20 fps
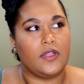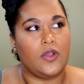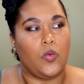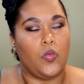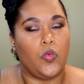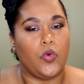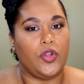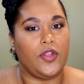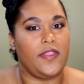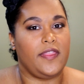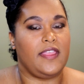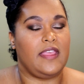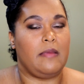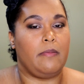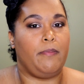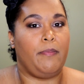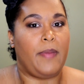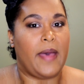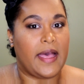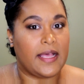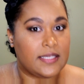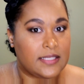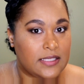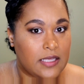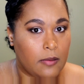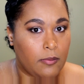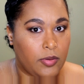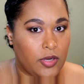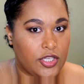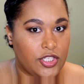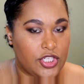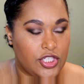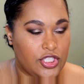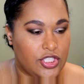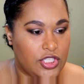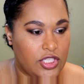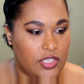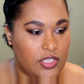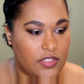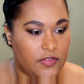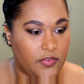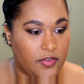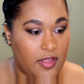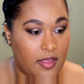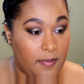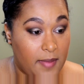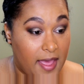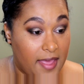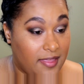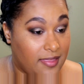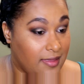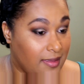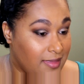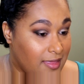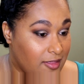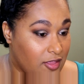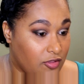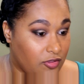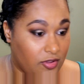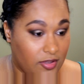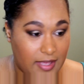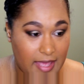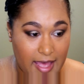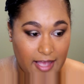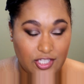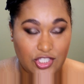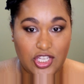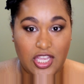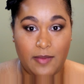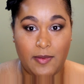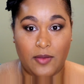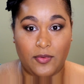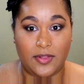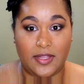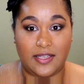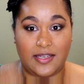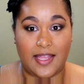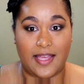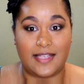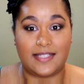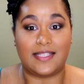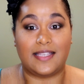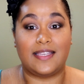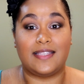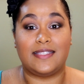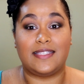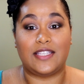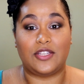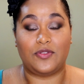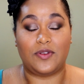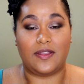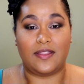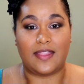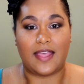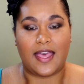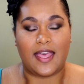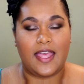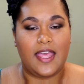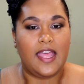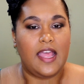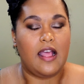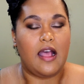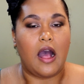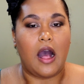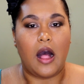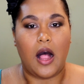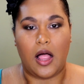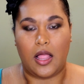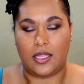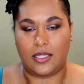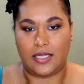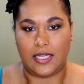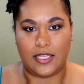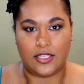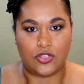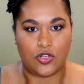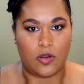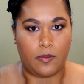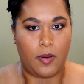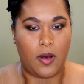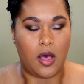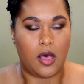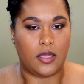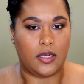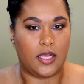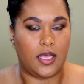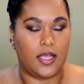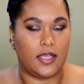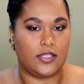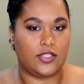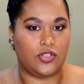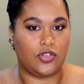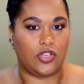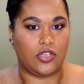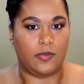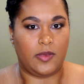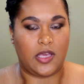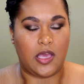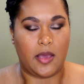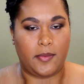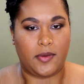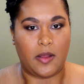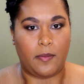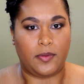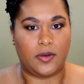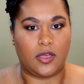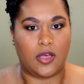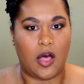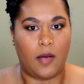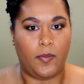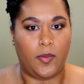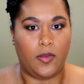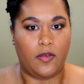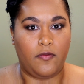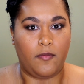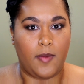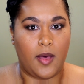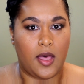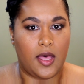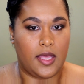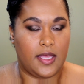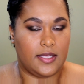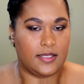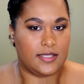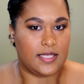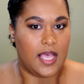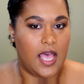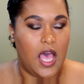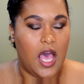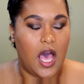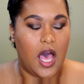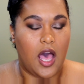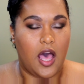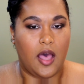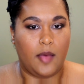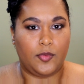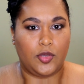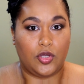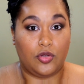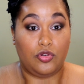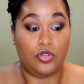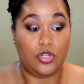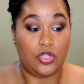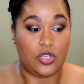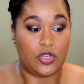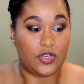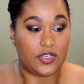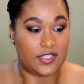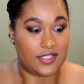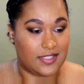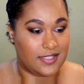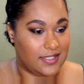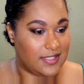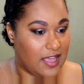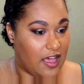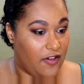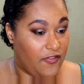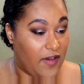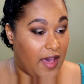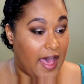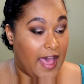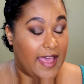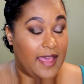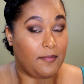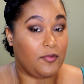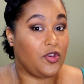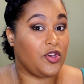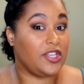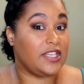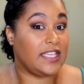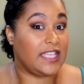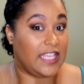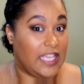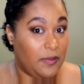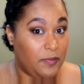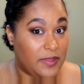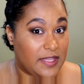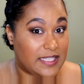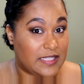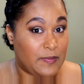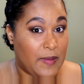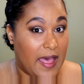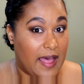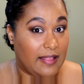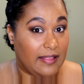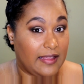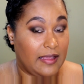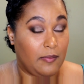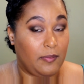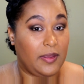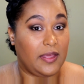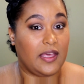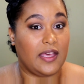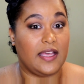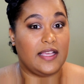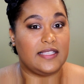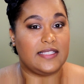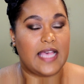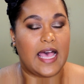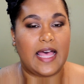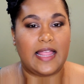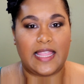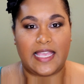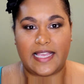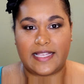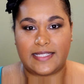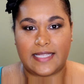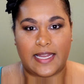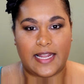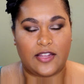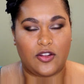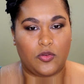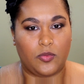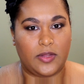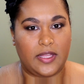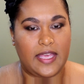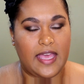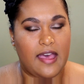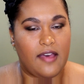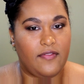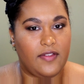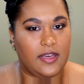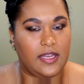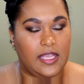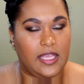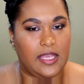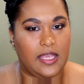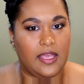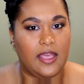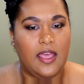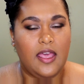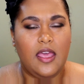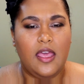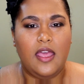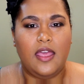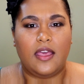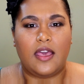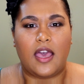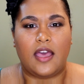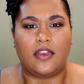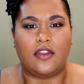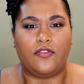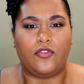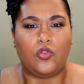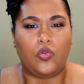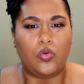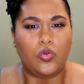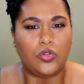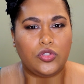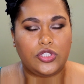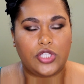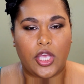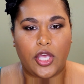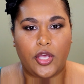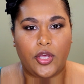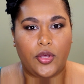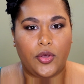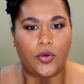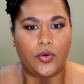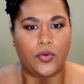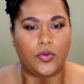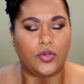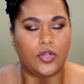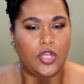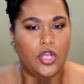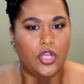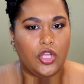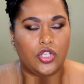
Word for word: weren't the best brushes to use for them, I think that the look actually came out really nice. And considering that holidays are upon us, they're going to be coming up in a couple of months, um, you know, New Year's and stuff, I'm going to keep this palette because, like I said, I don't really have any kind of cool tone,